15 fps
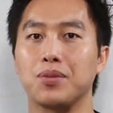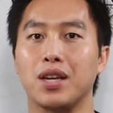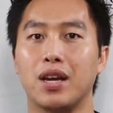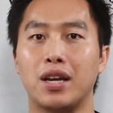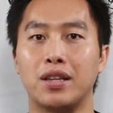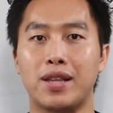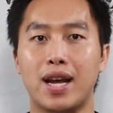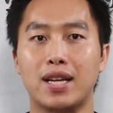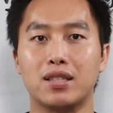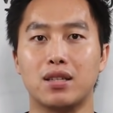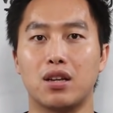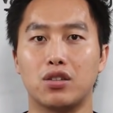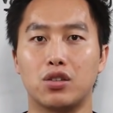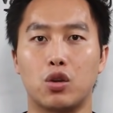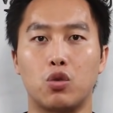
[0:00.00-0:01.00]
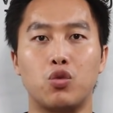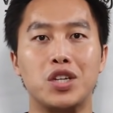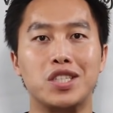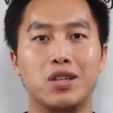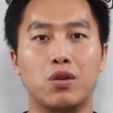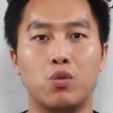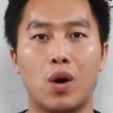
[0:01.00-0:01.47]
And that's the
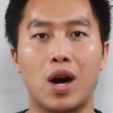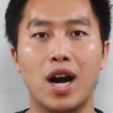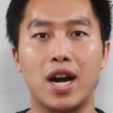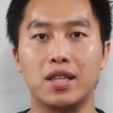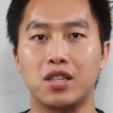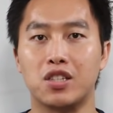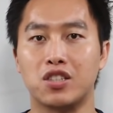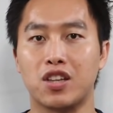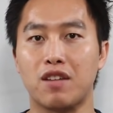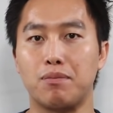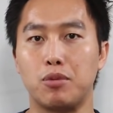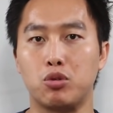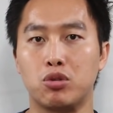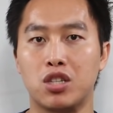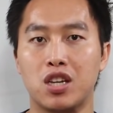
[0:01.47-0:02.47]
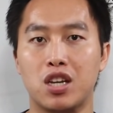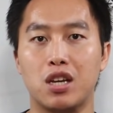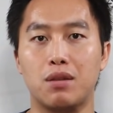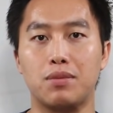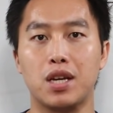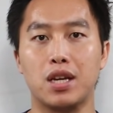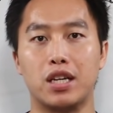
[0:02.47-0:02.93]
reason why the SafeMoon
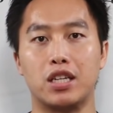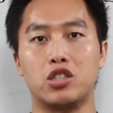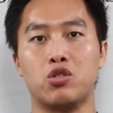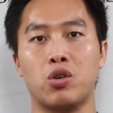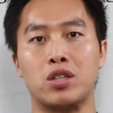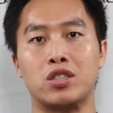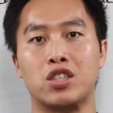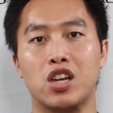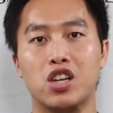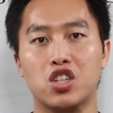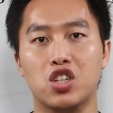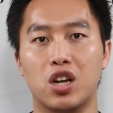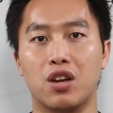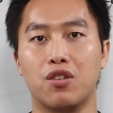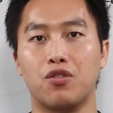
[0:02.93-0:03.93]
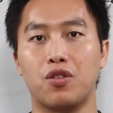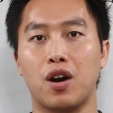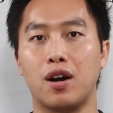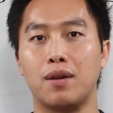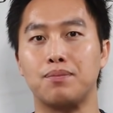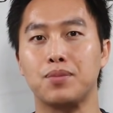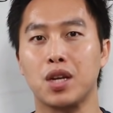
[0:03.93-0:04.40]
team is transitioning
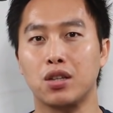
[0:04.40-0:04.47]
from